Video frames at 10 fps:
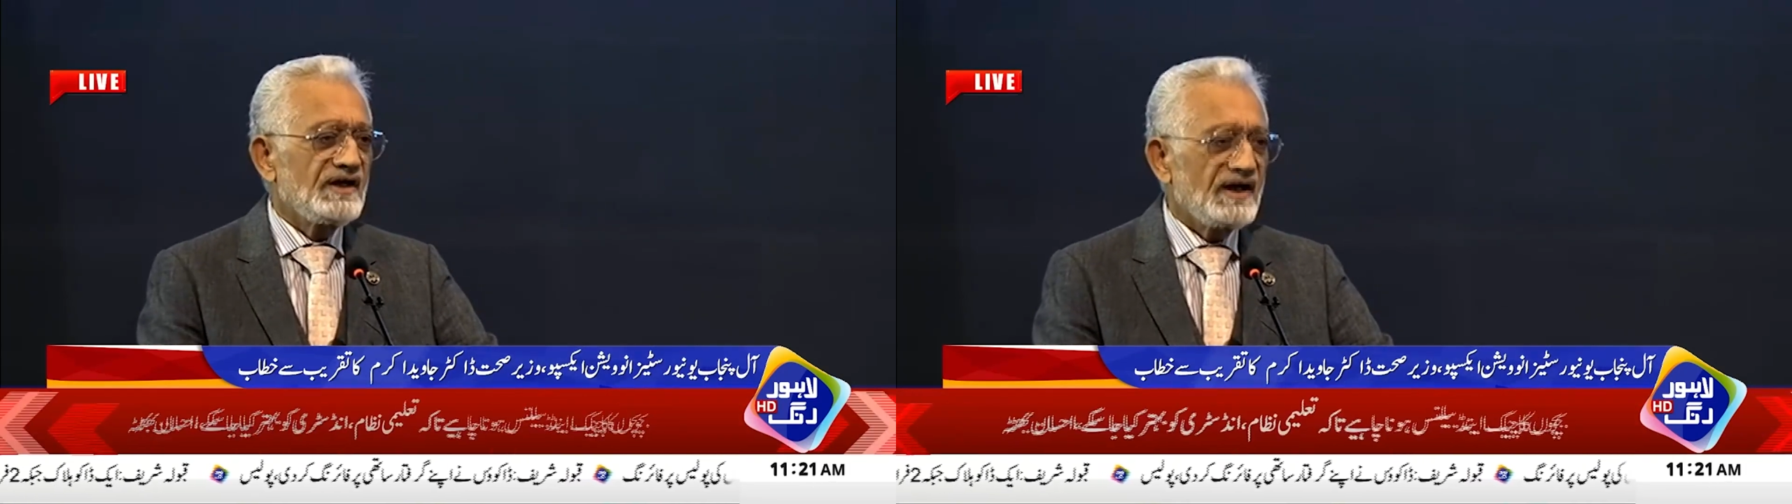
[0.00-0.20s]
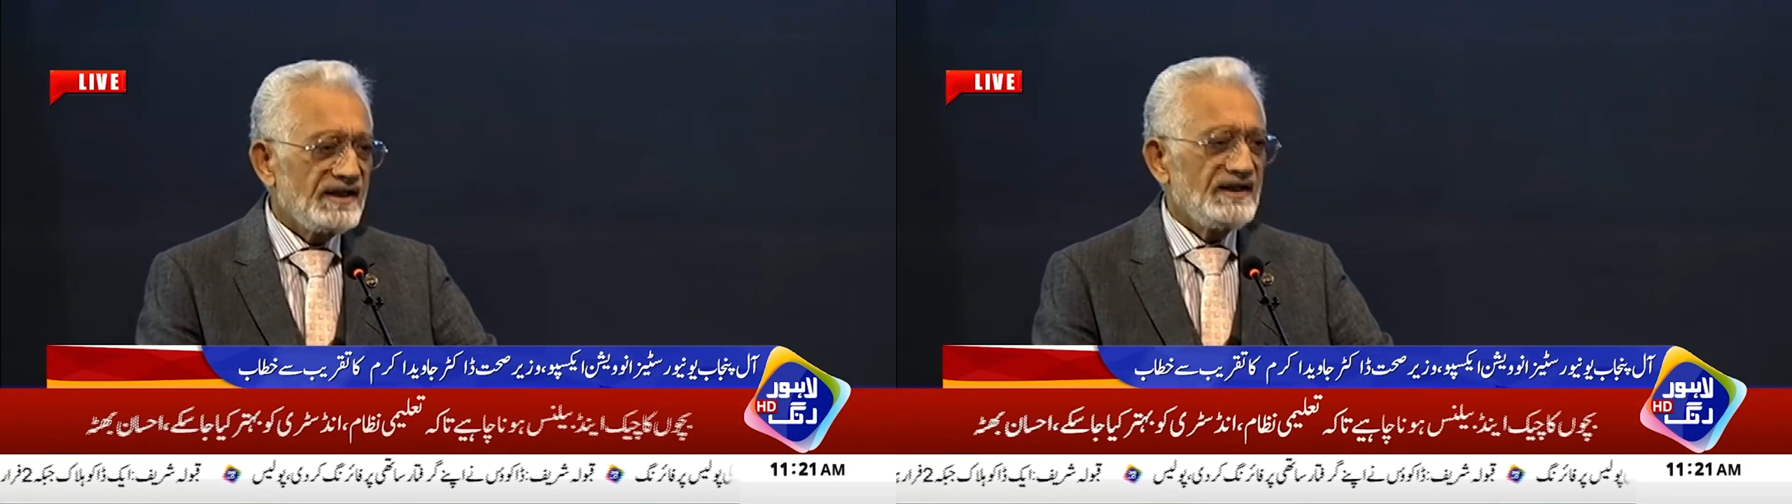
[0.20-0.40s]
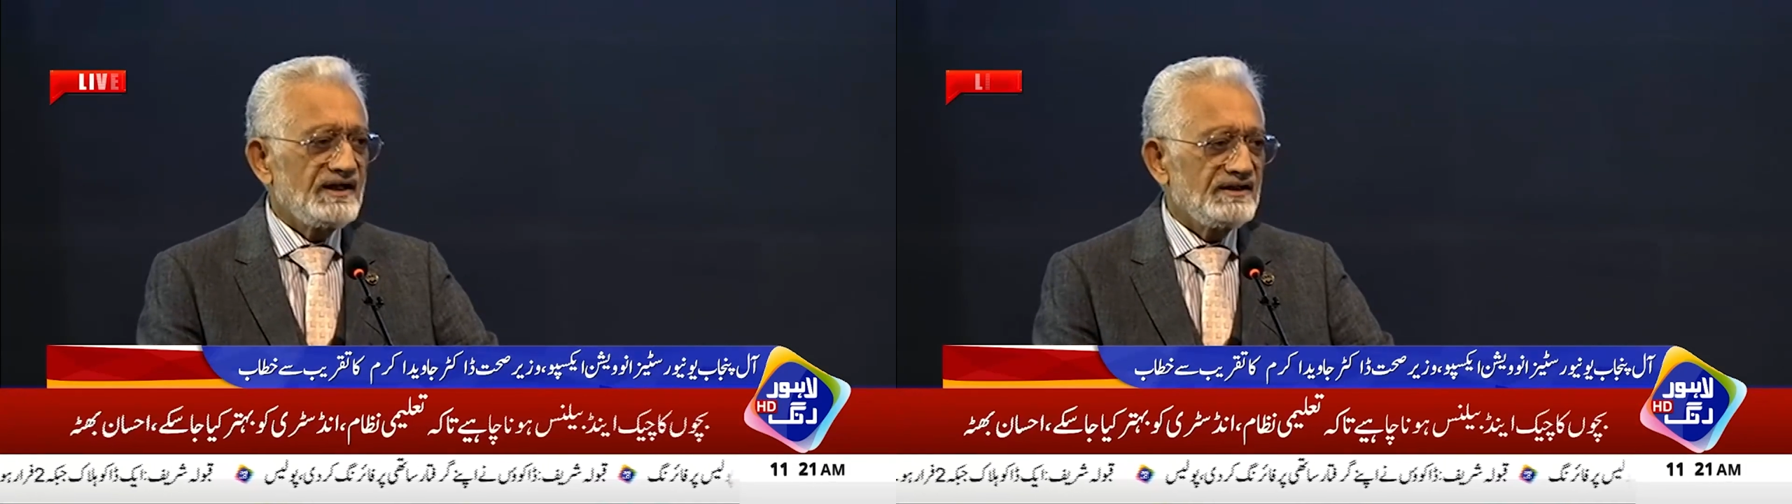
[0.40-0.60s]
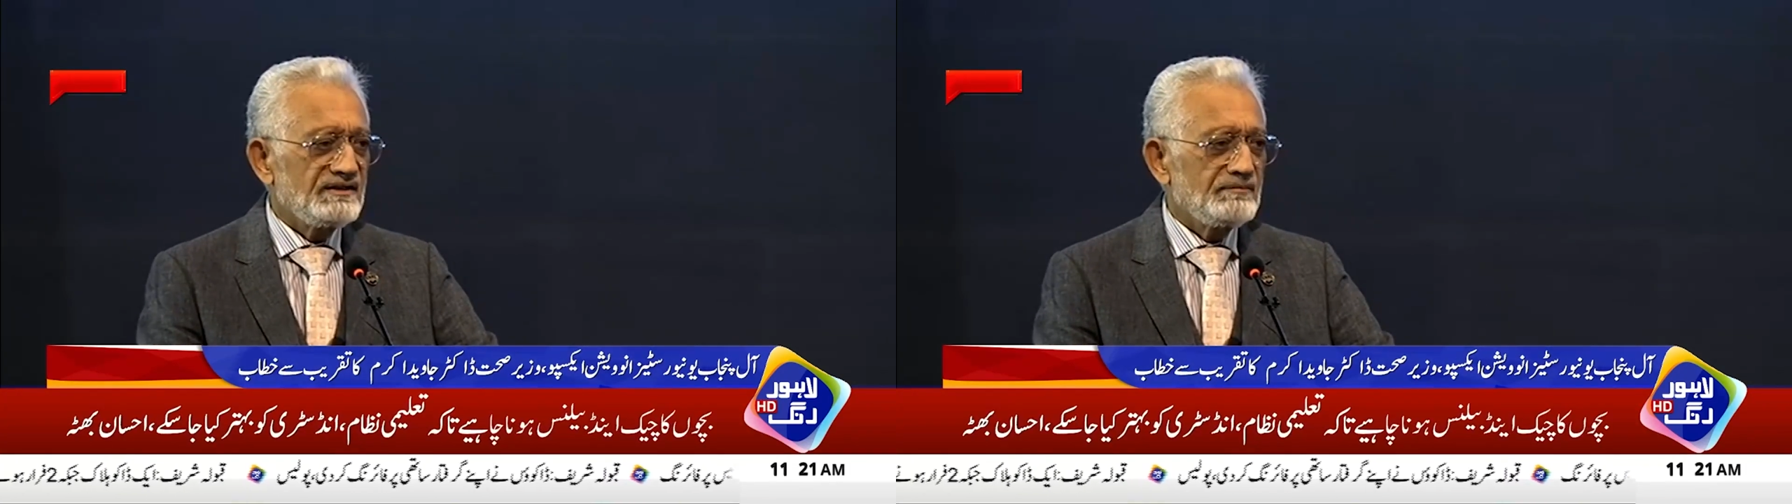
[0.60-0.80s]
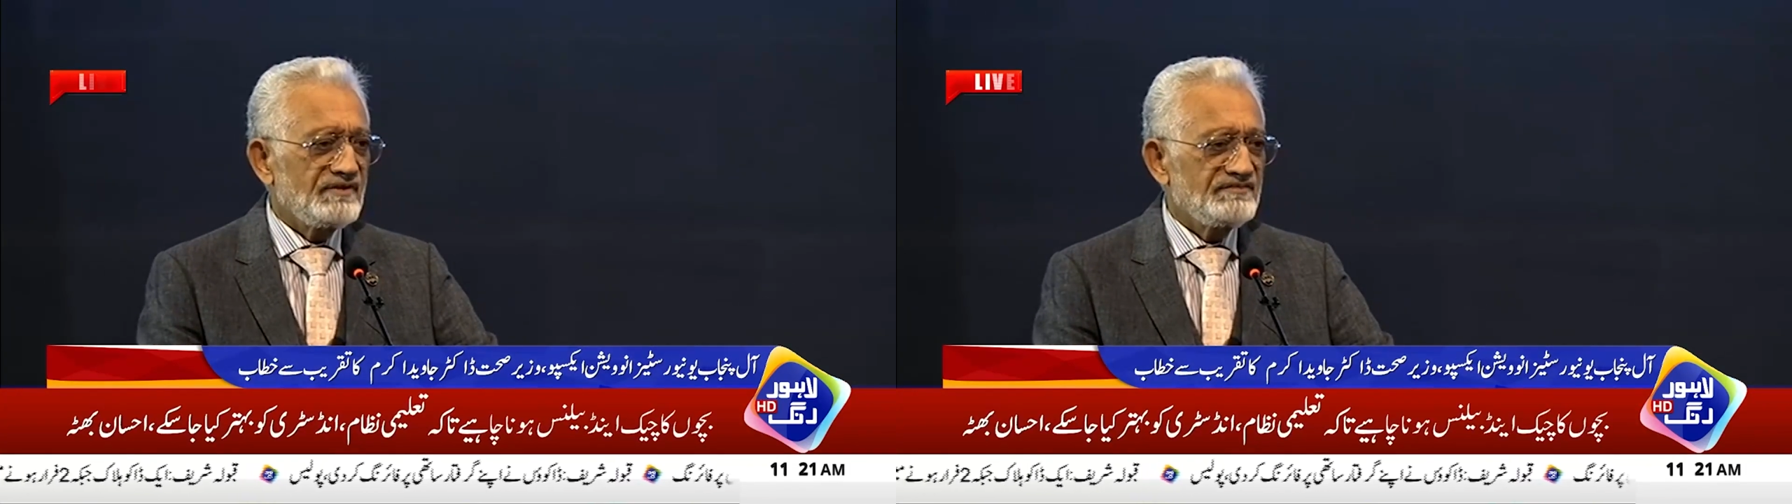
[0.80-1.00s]

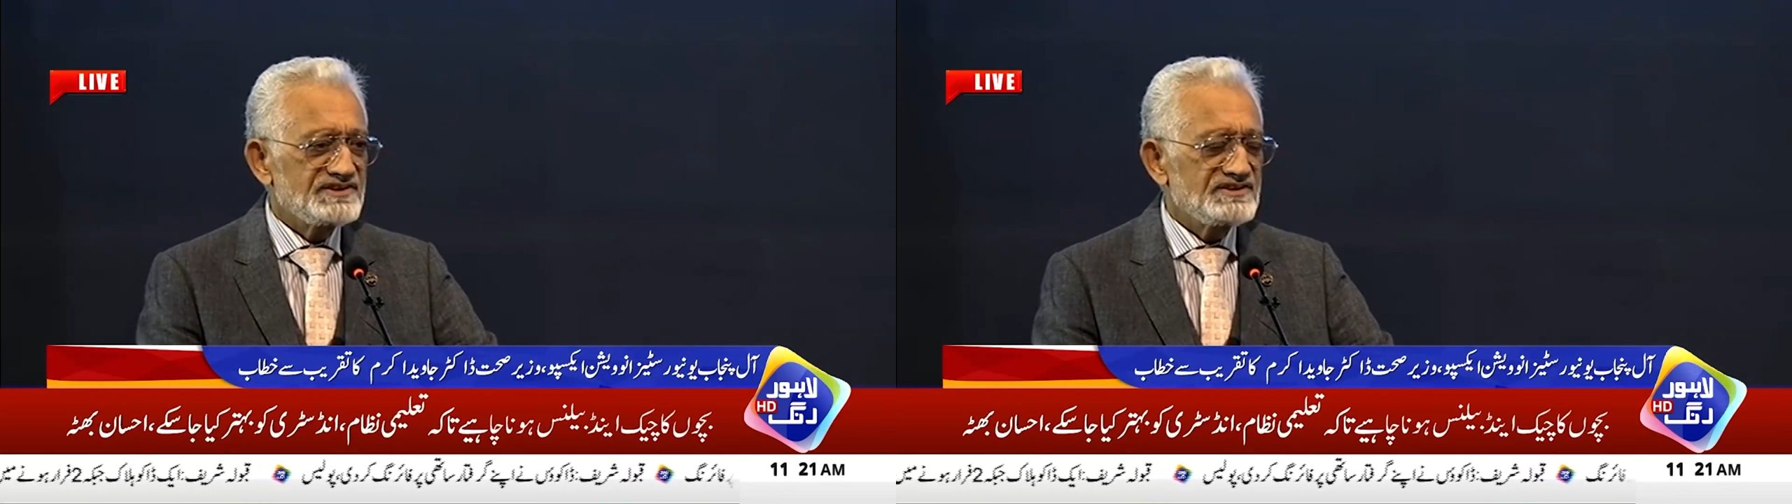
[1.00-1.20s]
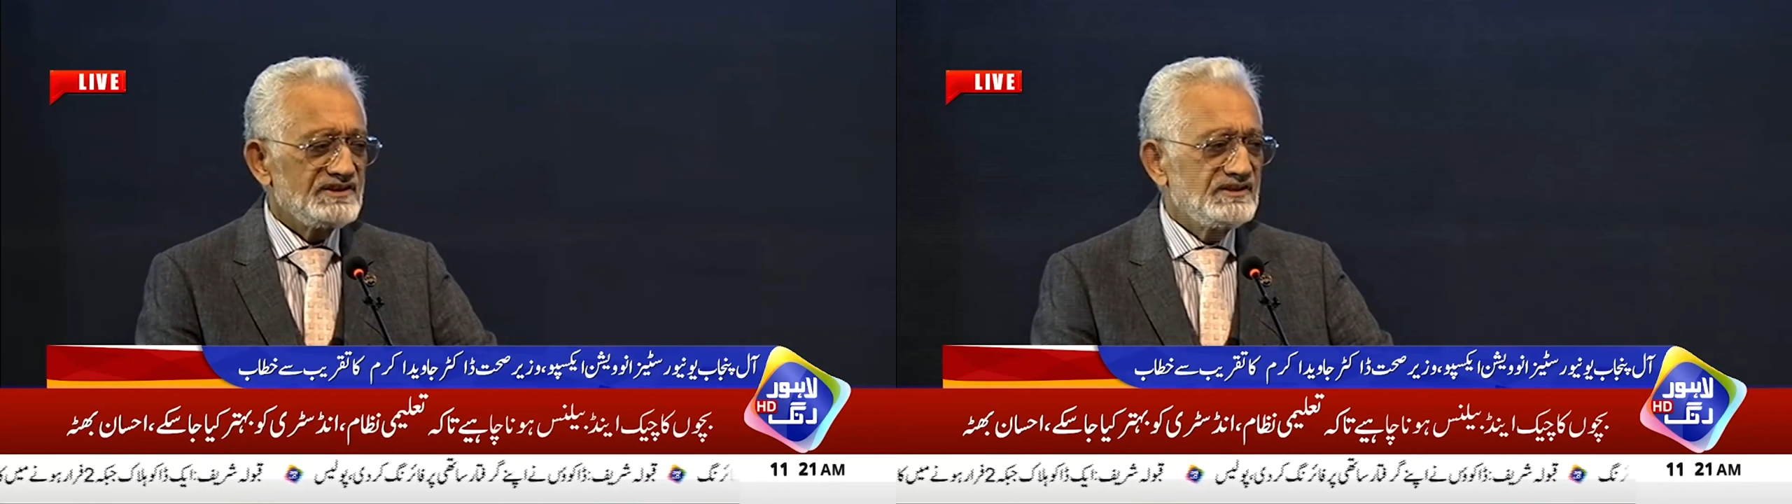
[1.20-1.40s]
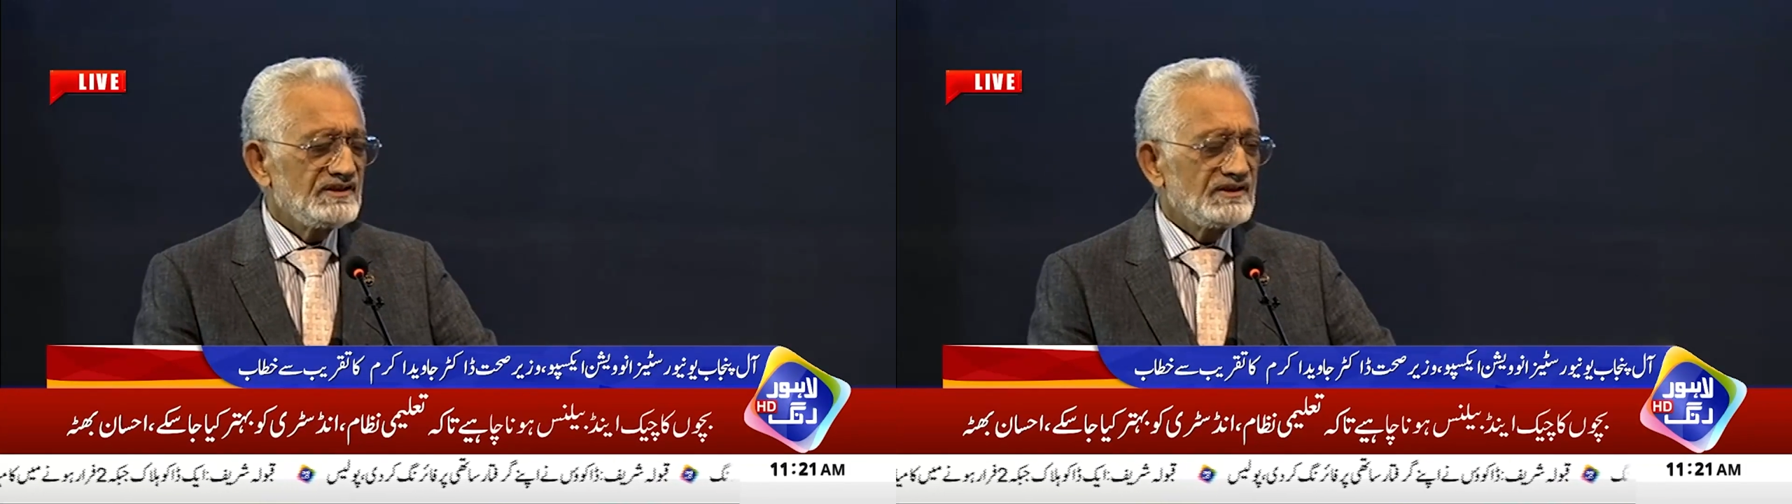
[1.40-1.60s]
highlighted by Vasi,